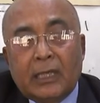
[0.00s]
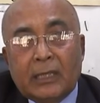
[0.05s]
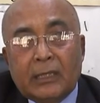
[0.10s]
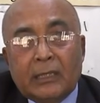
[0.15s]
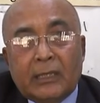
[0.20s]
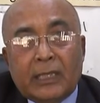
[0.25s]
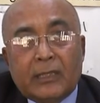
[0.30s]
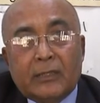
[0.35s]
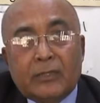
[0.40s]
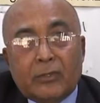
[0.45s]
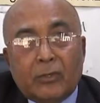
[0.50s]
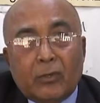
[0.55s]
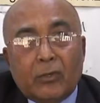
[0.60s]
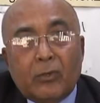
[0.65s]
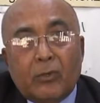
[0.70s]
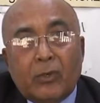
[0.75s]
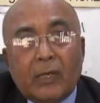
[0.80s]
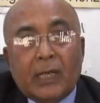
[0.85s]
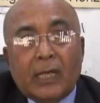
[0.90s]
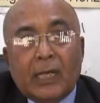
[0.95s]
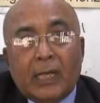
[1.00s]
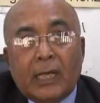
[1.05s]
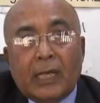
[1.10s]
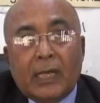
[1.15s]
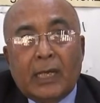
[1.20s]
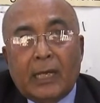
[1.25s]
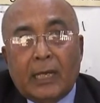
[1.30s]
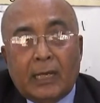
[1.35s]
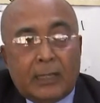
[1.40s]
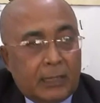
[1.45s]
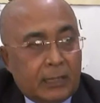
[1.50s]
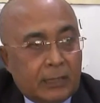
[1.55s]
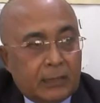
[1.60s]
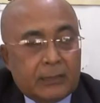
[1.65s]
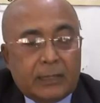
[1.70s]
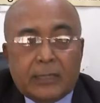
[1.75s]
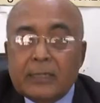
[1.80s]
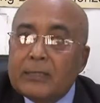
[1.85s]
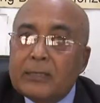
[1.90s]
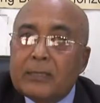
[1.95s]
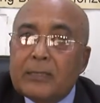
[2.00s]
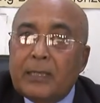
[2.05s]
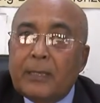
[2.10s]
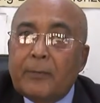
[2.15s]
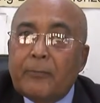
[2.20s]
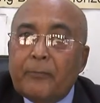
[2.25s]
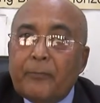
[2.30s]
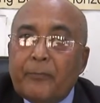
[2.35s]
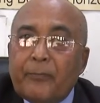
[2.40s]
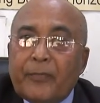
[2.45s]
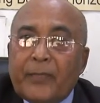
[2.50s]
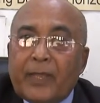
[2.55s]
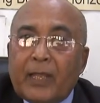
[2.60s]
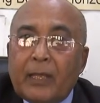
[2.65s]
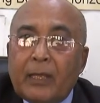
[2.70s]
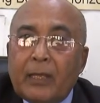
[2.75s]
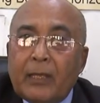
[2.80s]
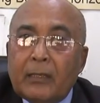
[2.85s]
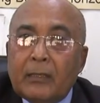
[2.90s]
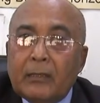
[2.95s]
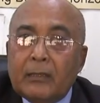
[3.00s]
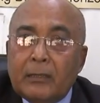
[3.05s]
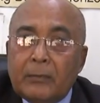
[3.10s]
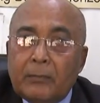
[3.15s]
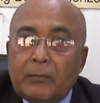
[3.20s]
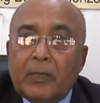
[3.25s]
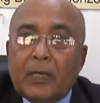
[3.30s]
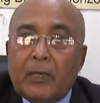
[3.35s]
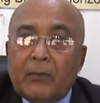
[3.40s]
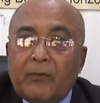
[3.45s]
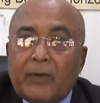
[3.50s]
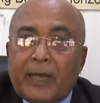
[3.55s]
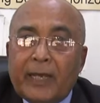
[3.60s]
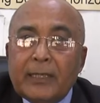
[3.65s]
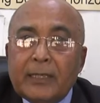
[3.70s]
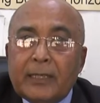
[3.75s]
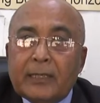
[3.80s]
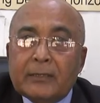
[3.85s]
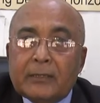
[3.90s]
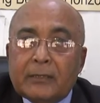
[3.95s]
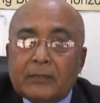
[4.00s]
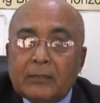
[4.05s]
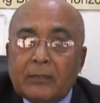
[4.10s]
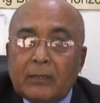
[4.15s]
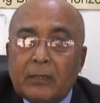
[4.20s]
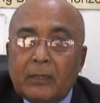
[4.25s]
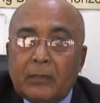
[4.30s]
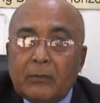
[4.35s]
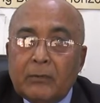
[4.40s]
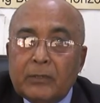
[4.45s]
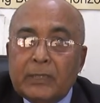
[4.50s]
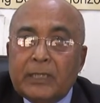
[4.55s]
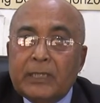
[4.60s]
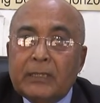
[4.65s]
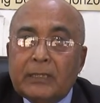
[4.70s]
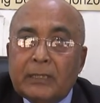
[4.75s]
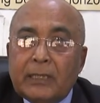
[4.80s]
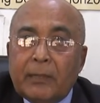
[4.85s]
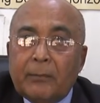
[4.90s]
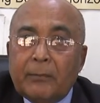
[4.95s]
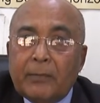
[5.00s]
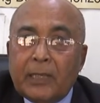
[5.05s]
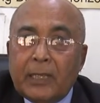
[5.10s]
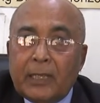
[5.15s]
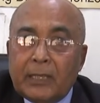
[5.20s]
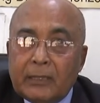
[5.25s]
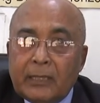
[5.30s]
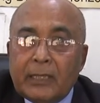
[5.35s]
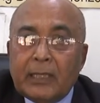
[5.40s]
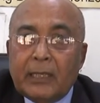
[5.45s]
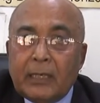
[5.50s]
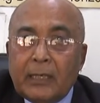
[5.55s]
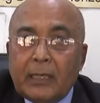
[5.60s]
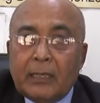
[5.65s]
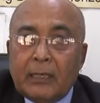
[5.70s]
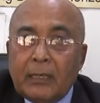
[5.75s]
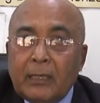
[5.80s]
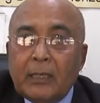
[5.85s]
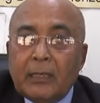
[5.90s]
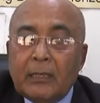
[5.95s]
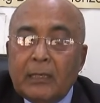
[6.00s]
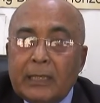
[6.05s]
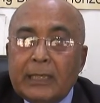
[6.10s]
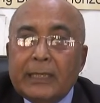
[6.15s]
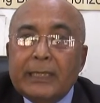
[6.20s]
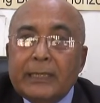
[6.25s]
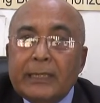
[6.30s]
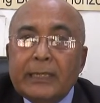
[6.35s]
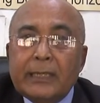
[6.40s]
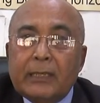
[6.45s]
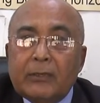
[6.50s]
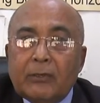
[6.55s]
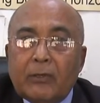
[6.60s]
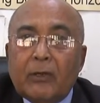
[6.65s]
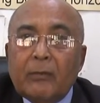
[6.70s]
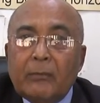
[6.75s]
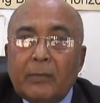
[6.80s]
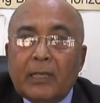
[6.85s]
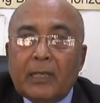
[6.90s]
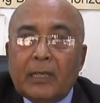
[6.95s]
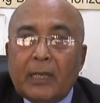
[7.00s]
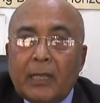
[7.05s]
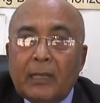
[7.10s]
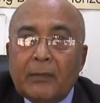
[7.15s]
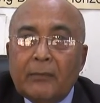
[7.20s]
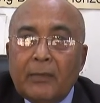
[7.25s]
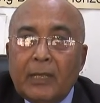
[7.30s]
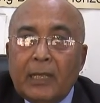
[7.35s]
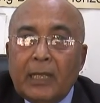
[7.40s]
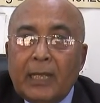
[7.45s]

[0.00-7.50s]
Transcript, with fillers: There is no uh, this um, uh, virus within them, and they are leading a normal life.